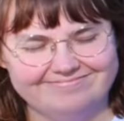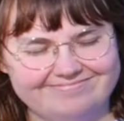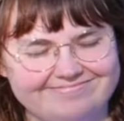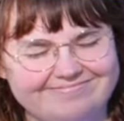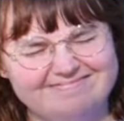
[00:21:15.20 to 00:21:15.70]

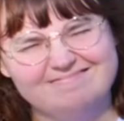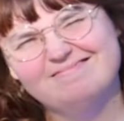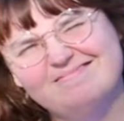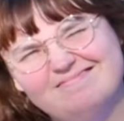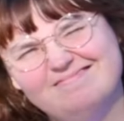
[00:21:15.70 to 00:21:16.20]

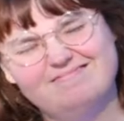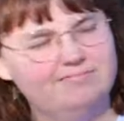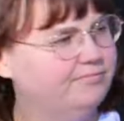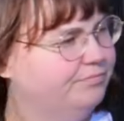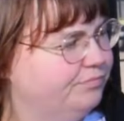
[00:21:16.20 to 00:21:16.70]

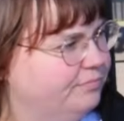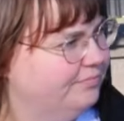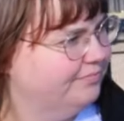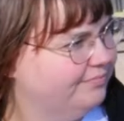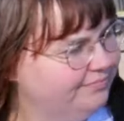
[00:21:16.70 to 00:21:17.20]

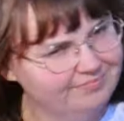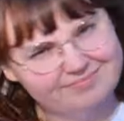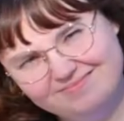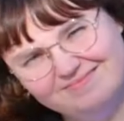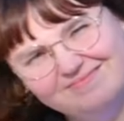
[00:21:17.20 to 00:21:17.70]

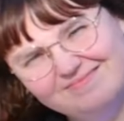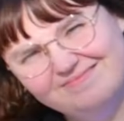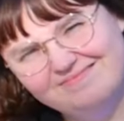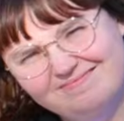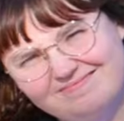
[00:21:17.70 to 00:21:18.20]

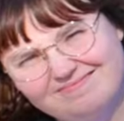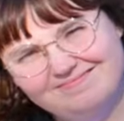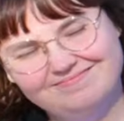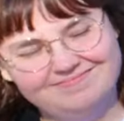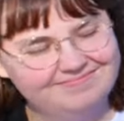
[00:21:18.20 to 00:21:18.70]

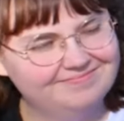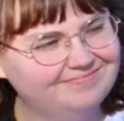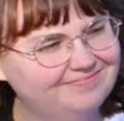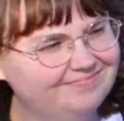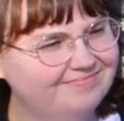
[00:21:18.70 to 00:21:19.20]

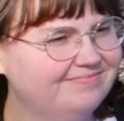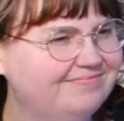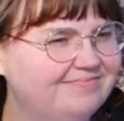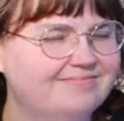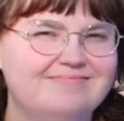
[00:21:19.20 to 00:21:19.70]
The person shown says nothing.